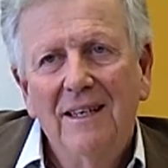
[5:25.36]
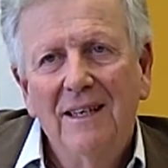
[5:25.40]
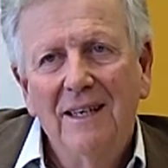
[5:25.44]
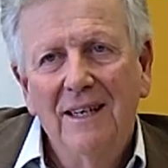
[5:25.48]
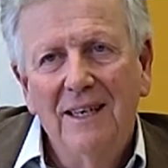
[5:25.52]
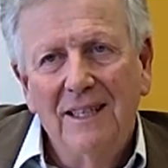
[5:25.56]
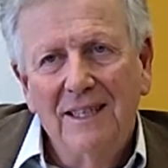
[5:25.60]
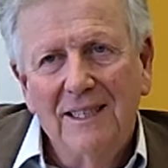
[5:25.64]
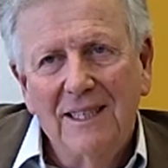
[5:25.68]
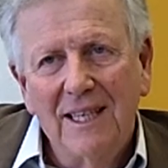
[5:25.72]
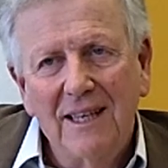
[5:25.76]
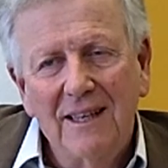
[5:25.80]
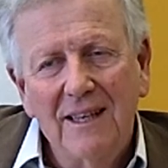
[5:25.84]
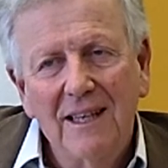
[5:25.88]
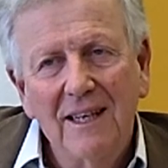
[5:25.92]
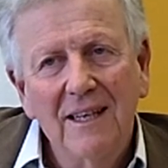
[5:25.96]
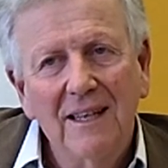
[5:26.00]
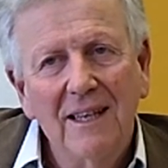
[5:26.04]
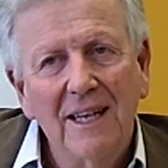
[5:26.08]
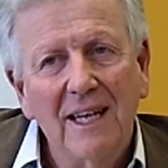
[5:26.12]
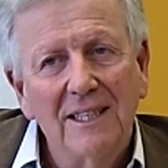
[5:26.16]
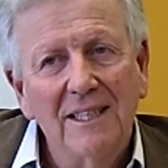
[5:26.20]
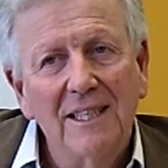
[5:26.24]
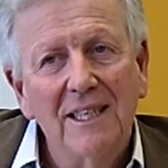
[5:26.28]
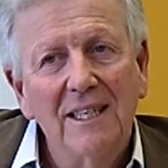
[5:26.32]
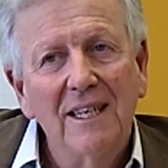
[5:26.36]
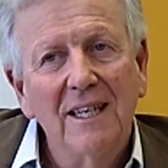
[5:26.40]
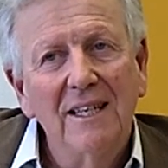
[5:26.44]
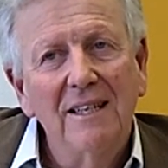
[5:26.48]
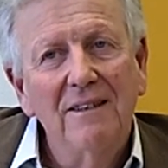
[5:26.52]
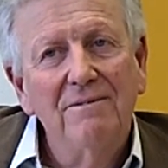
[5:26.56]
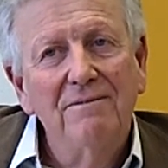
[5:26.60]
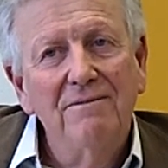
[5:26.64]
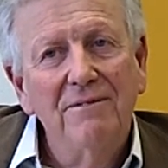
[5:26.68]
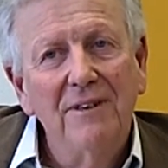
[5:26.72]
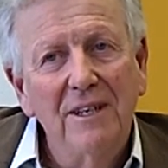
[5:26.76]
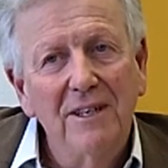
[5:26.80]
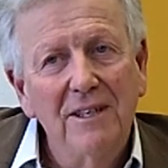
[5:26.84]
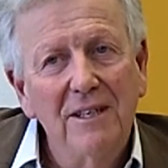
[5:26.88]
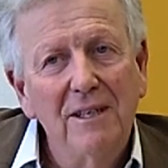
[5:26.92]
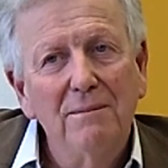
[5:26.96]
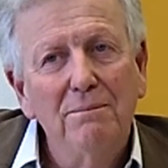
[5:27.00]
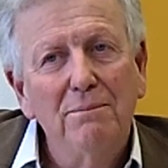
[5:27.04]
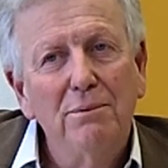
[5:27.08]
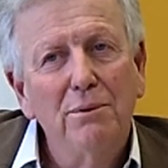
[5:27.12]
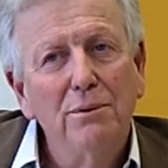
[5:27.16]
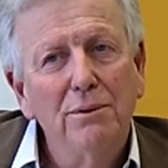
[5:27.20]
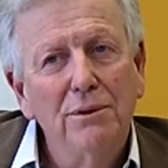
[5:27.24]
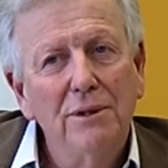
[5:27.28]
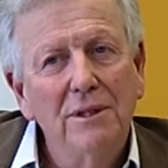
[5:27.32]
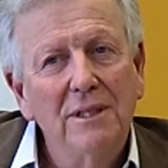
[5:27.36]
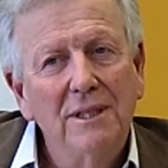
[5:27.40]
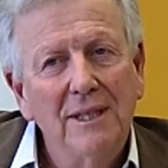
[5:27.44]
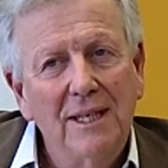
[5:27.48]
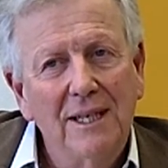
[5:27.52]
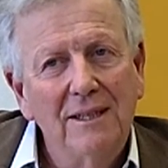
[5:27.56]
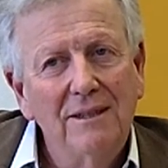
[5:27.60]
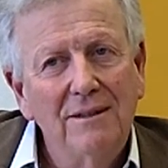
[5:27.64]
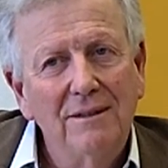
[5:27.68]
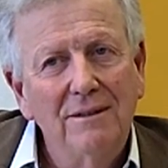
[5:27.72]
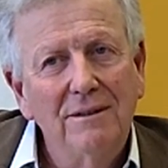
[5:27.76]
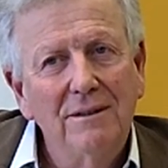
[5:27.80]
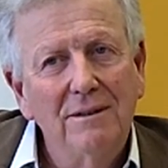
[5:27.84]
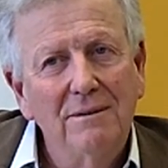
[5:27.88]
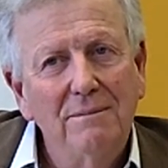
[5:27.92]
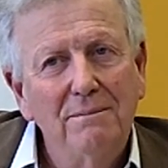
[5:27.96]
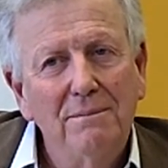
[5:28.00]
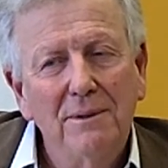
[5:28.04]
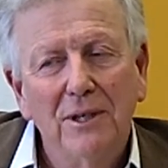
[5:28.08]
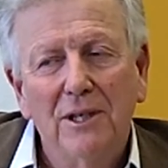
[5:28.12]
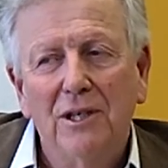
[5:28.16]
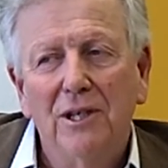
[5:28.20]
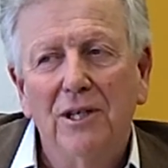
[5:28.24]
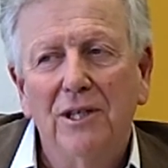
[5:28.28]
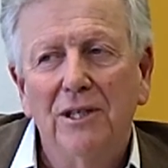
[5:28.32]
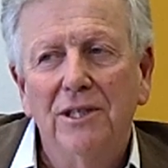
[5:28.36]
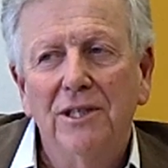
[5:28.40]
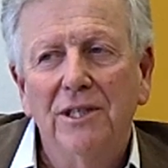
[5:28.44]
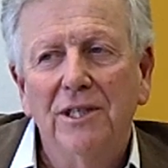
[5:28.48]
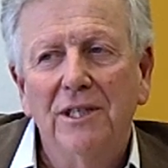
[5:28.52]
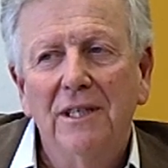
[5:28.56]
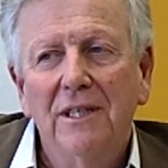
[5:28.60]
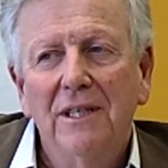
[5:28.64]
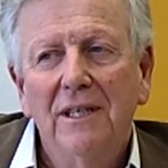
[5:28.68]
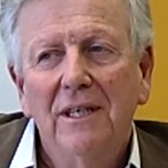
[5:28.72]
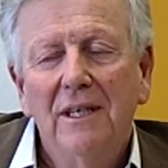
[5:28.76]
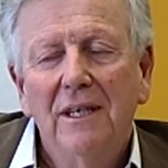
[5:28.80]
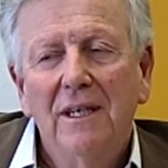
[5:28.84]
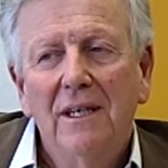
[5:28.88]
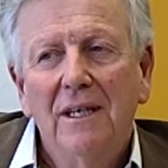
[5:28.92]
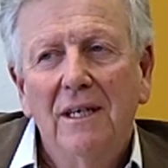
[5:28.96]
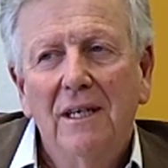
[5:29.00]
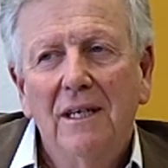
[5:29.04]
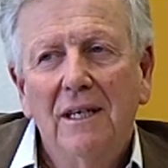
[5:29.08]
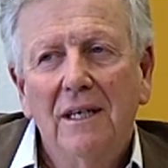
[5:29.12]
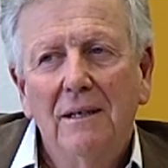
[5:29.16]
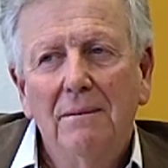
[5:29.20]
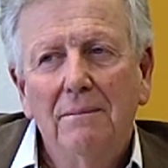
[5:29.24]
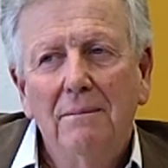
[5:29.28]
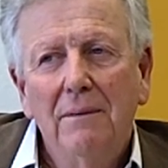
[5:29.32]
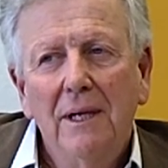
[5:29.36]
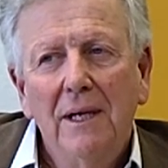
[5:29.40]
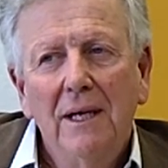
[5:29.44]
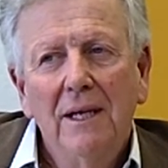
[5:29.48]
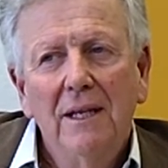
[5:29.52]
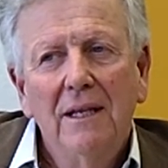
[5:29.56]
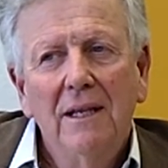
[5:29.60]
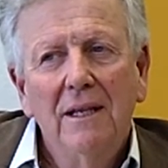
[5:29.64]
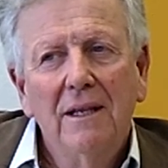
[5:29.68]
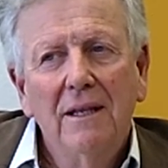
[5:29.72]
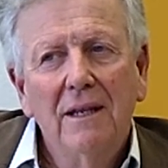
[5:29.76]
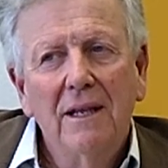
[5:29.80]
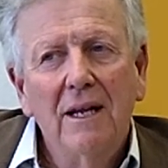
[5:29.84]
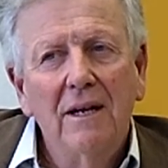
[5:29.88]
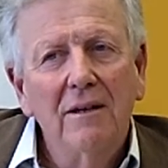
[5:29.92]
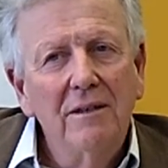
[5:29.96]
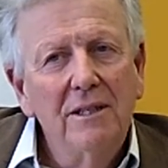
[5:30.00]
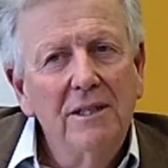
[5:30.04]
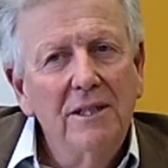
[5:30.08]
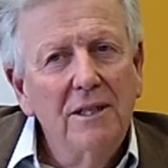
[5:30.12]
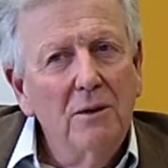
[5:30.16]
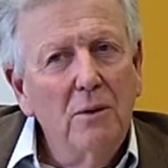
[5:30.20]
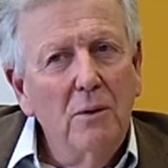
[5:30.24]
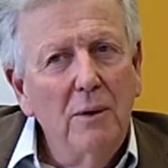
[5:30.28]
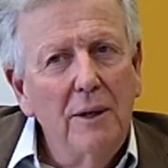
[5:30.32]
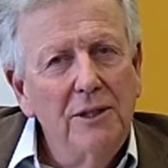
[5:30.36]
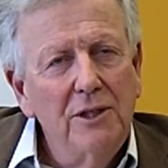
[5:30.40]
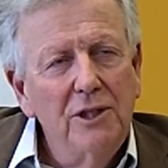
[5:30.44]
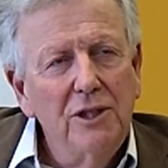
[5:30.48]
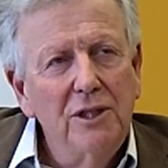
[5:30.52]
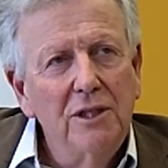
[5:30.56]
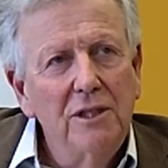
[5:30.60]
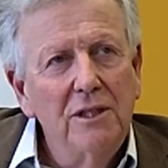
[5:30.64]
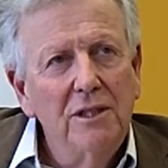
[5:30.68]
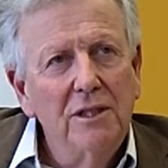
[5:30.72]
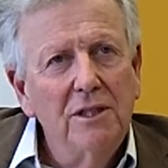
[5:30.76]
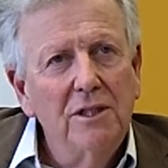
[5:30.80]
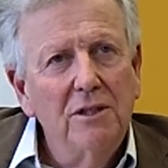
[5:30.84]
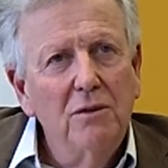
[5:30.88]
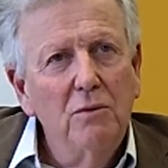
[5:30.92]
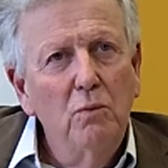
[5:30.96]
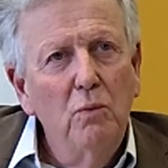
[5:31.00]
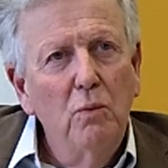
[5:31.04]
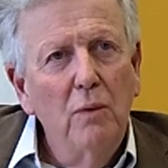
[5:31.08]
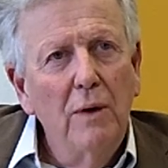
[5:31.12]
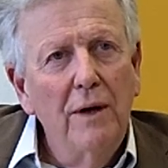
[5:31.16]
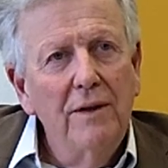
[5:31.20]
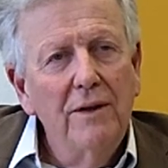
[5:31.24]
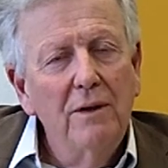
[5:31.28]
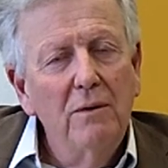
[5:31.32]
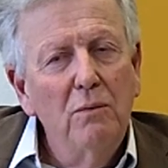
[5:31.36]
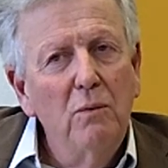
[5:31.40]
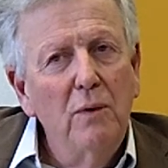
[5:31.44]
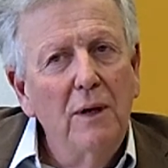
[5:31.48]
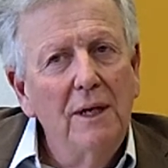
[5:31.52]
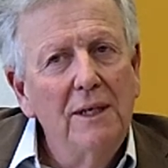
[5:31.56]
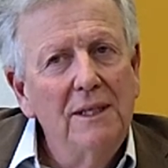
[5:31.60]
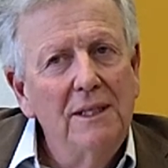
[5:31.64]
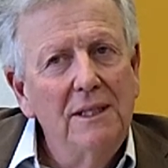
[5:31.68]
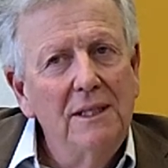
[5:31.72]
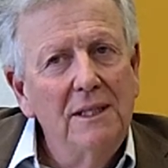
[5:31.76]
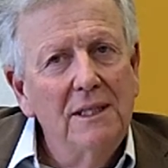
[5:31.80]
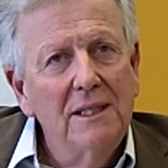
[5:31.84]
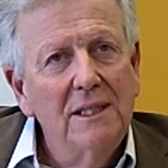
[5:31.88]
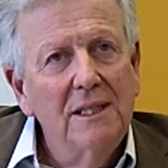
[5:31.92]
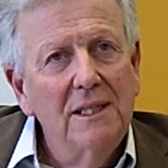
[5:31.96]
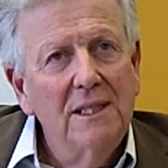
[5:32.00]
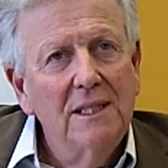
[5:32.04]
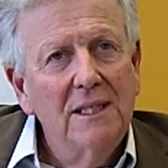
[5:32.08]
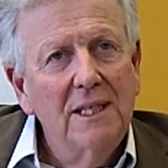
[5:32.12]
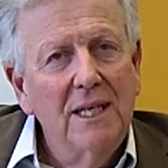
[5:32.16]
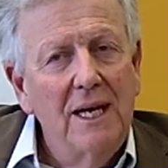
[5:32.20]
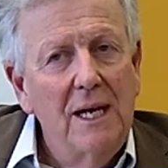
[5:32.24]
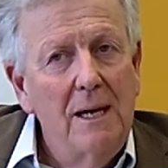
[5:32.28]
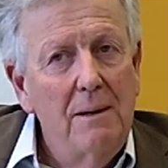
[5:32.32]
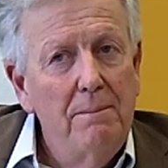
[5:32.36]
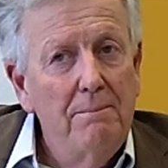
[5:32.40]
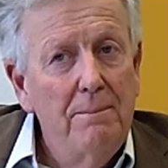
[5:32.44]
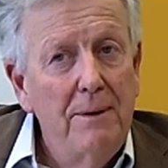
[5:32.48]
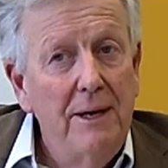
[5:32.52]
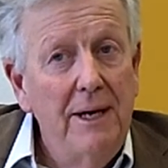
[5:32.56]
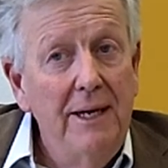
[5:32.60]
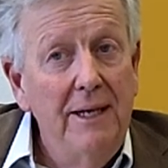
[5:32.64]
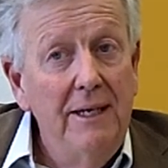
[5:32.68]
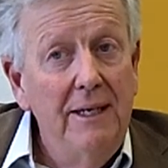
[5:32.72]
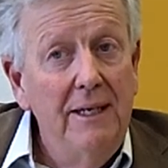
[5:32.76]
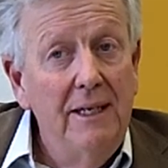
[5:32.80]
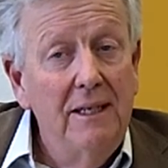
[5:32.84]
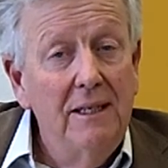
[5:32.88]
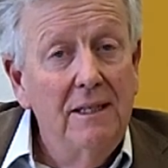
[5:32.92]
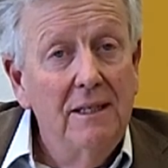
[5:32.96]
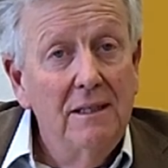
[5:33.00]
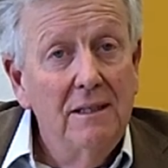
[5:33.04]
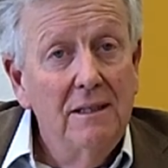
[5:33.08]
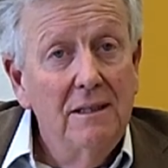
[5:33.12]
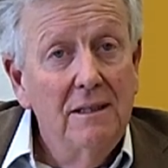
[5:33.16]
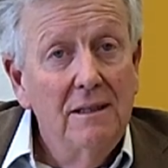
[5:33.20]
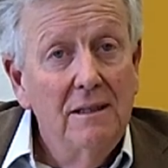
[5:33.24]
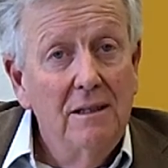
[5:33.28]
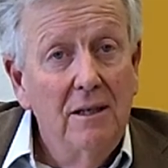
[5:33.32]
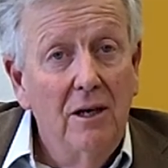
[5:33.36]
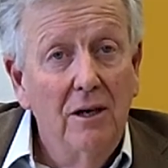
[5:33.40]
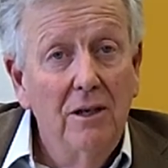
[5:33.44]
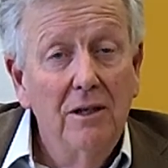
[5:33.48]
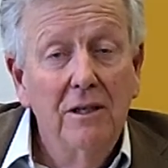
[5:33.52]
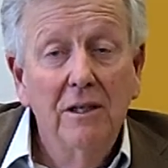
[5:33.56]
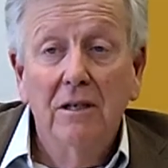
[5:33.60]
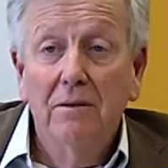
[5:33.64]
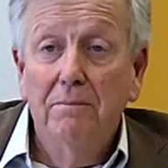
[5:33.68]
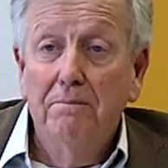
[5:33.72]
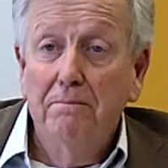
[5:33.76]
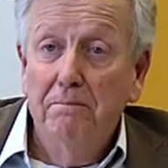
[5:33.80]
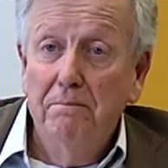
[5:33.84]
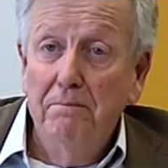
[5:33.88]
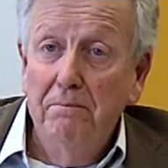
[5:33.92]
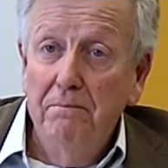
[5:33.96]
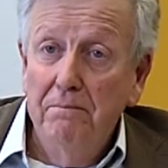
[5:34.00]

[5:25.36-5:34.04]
Yes, I think that's another very important angle, because there is a question as to whether one is campaigning on the